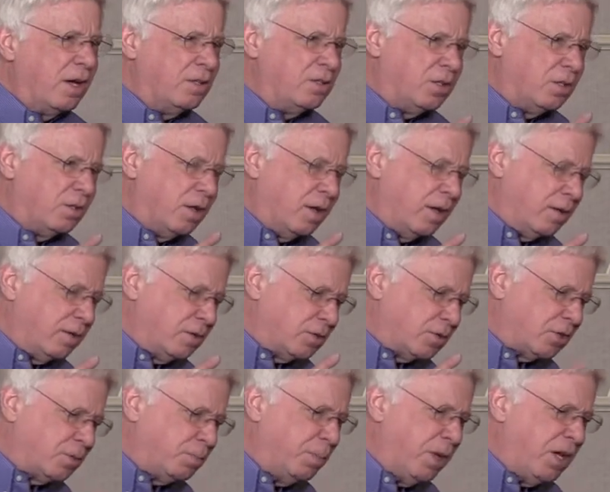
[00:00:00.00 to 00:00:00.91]
and to uh,
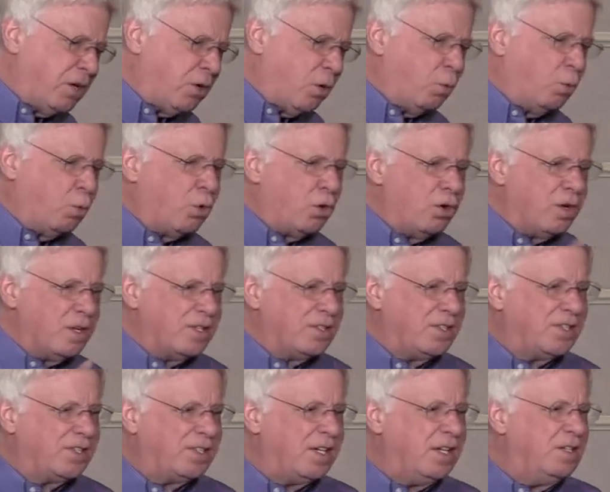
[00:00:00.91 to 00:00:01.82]
speak a word in
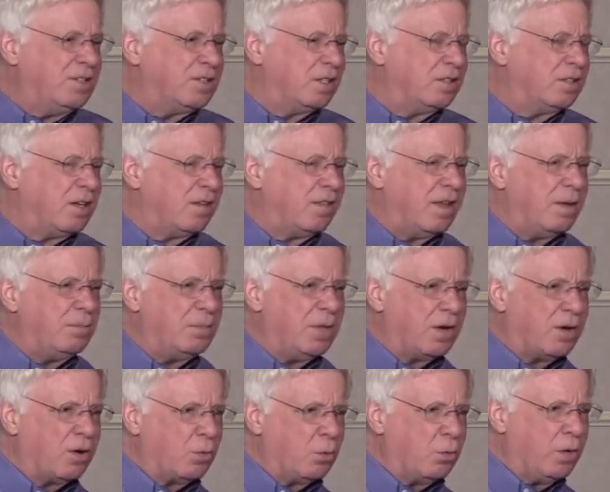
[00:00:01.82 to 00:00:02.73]
season to them
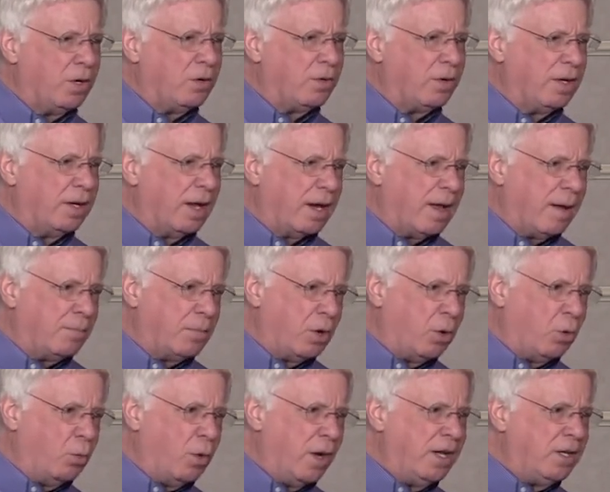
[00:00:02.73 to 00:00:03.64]
that are weary, and I'm going
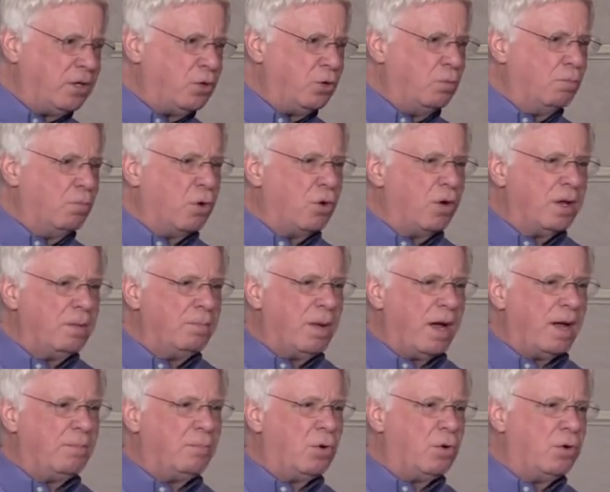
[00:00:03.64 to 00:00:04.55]
to wake you morning
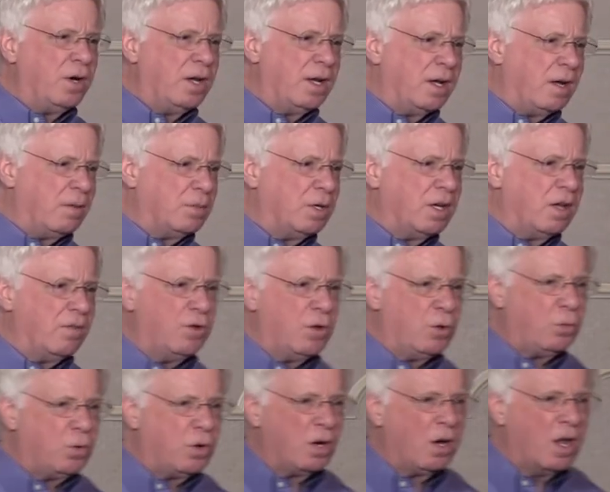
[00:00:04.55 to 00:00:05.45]
by morning. I'm going to give you
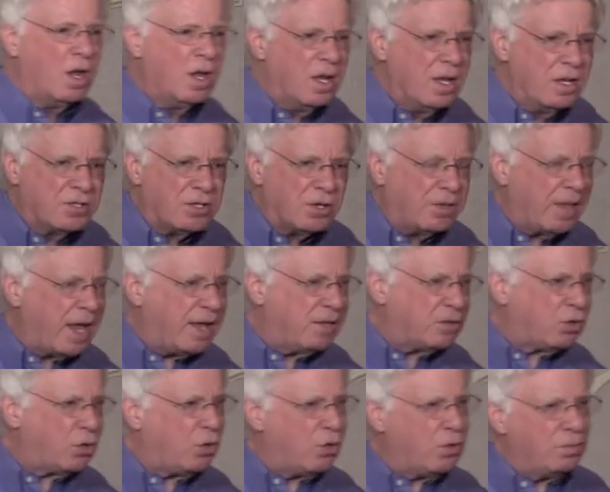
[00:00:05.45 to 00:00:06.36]
a word. So
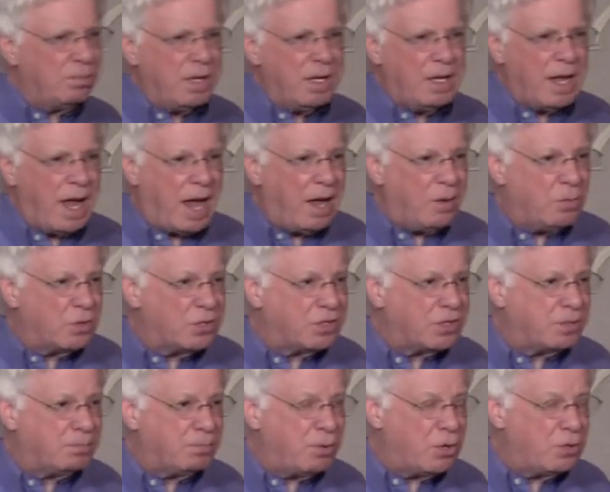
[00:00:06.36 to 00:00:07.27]
that told me I was
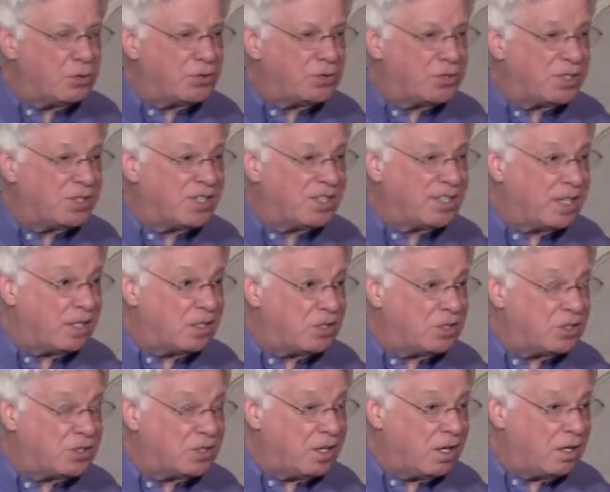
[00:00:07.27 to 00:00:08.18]
supposed to sit
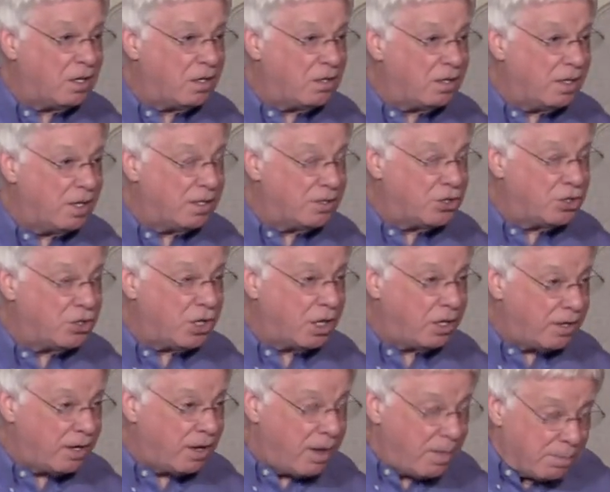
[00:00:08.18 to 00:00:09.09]
still and
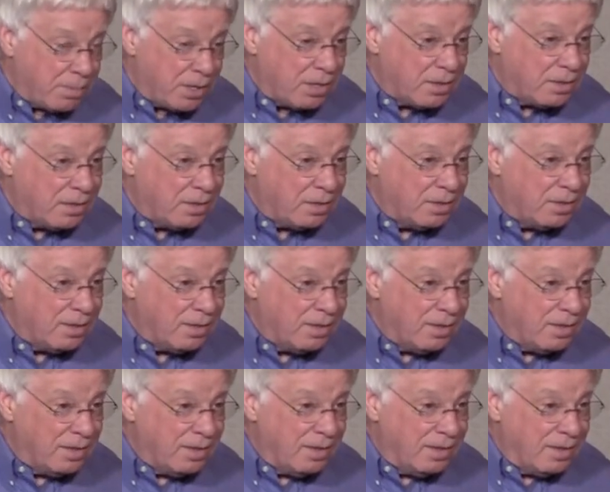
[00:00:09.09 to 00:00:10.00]
shut up
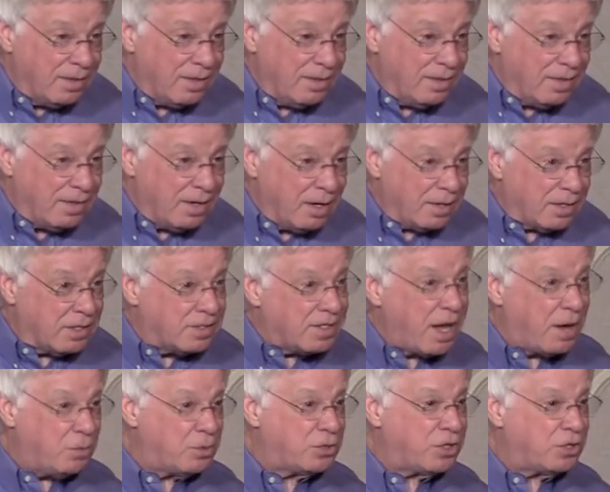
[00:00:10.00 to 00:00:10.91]
because
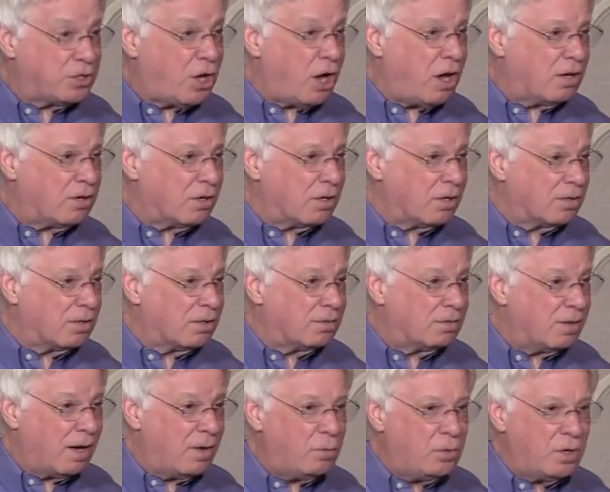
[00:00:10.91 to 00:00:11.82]
I was a talker.
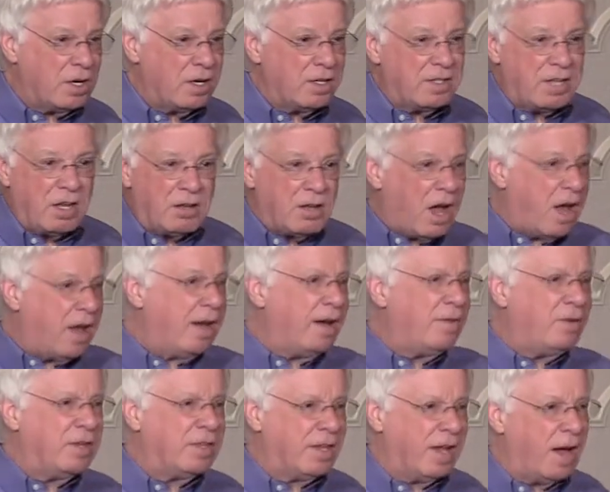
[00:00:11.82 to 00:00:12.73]
I wanted to tell God
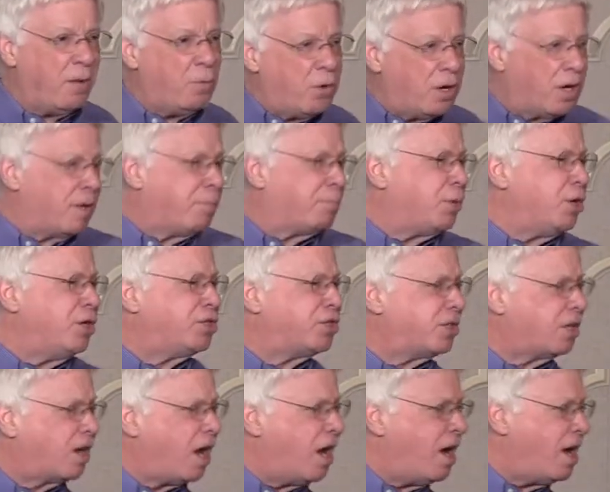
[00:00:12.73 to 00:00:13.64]
everything, I wanted to preach
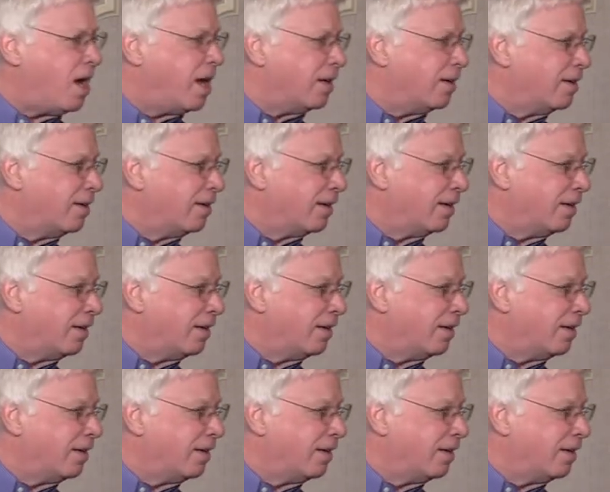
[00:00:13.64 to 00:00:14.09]
to God,